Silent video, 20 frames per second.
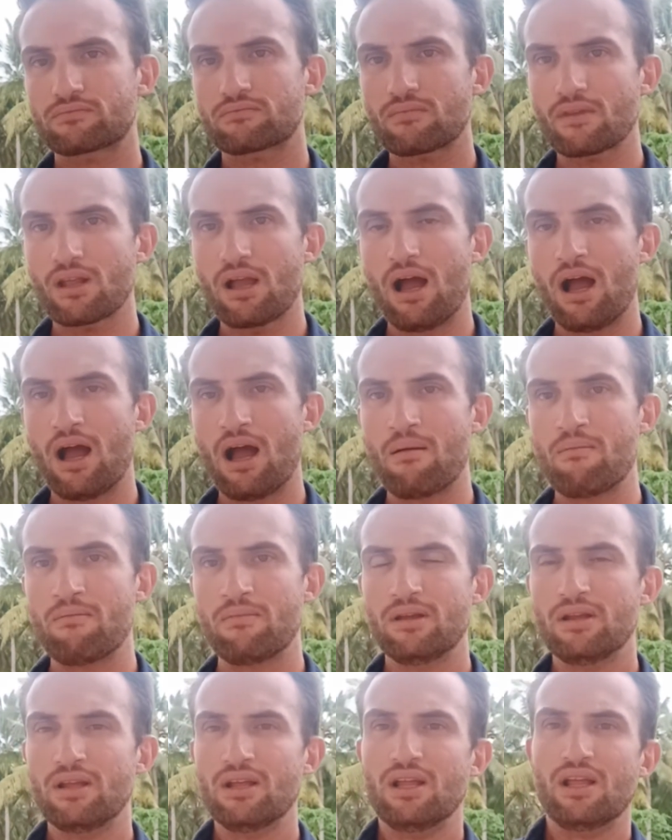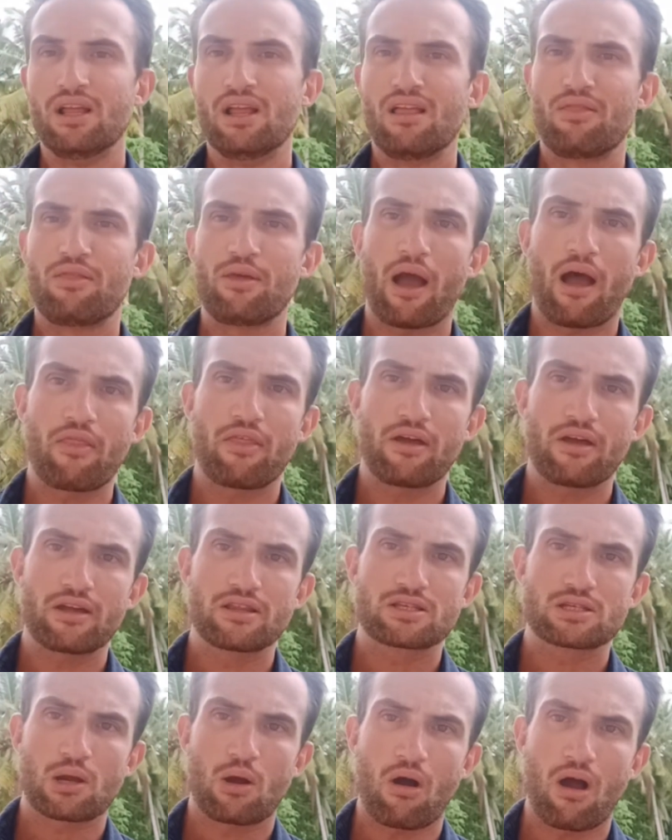The
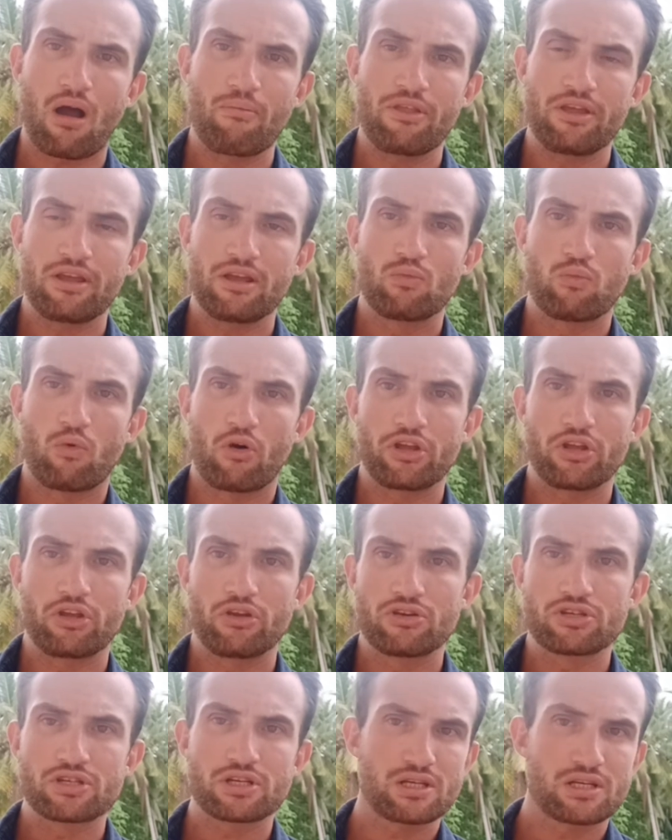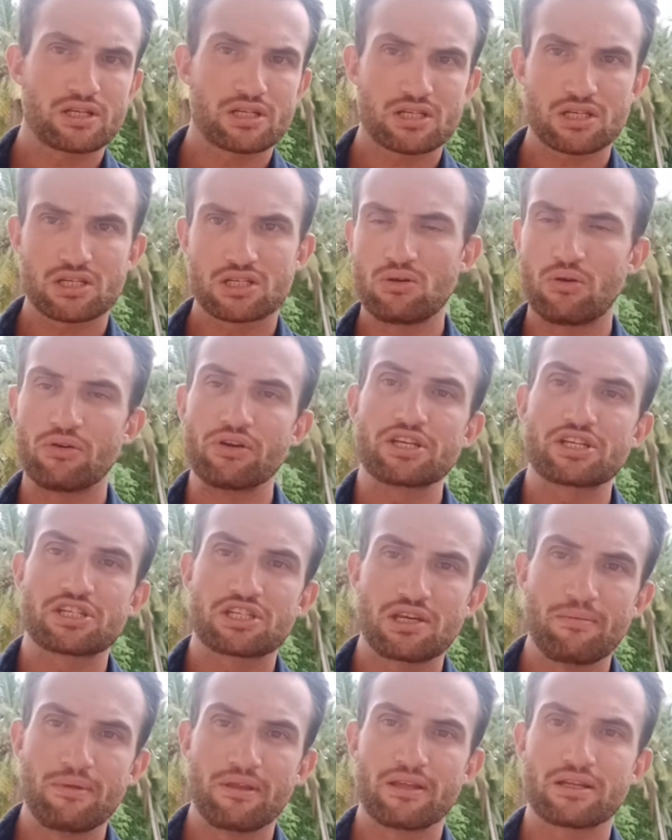other time that you'd want to use it is, it's not
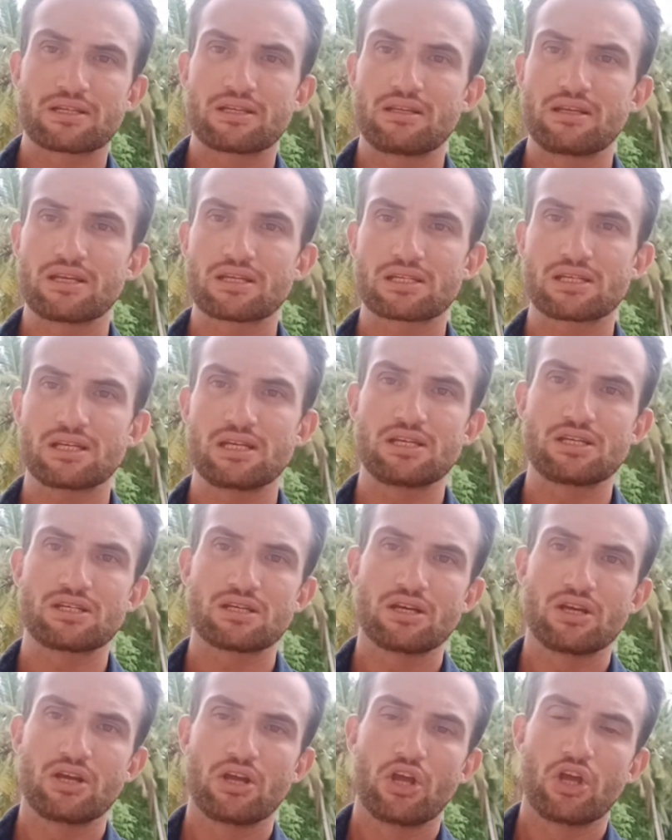dissimilar to this, is